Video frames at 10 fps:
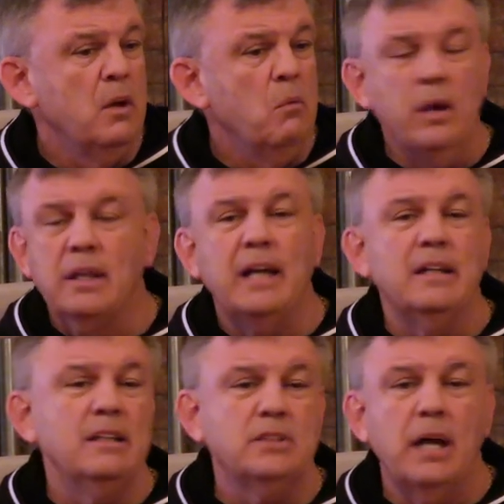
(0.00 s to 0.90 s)
Where a lot
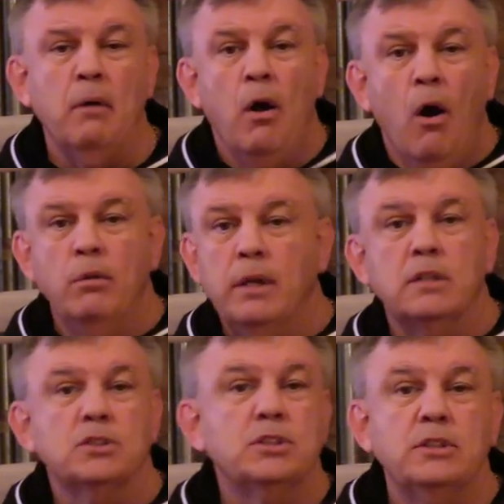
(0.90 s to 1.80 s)
of these, oh, they're
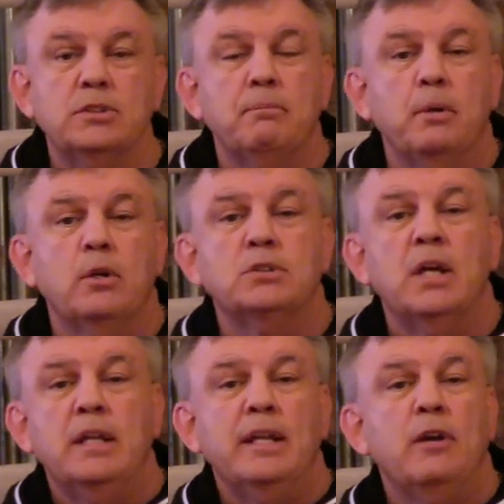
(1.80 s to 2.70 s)
going to say something
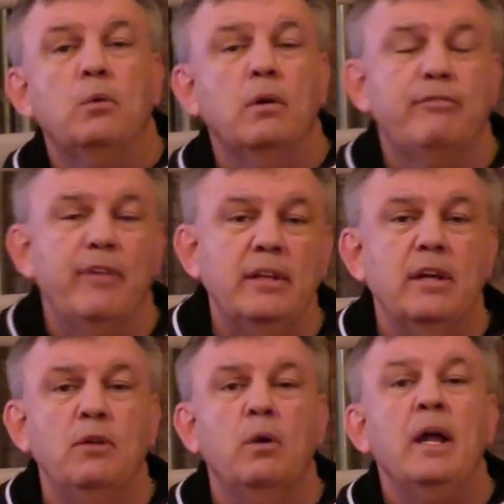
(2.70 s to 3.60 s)
because they don't want to
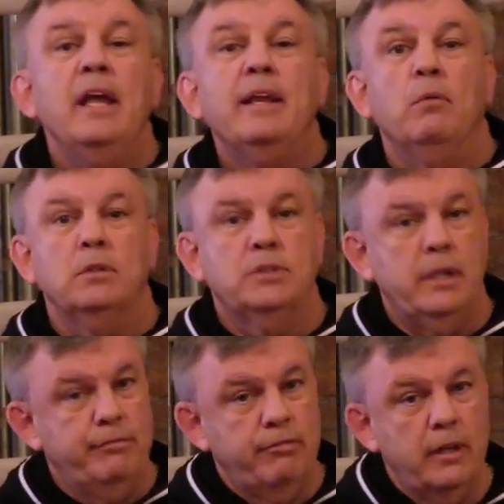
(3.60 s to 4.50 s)
offend anyone. They want to
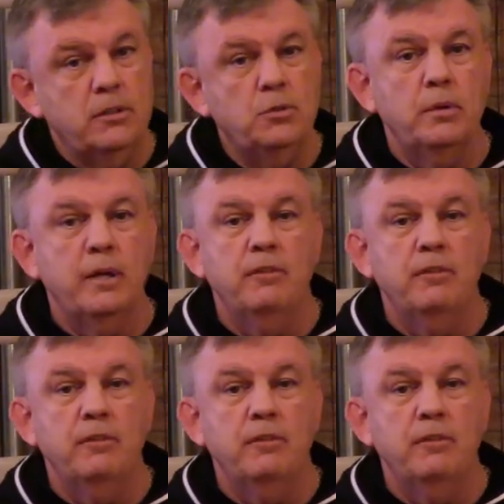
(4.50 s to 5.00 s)
stay friends with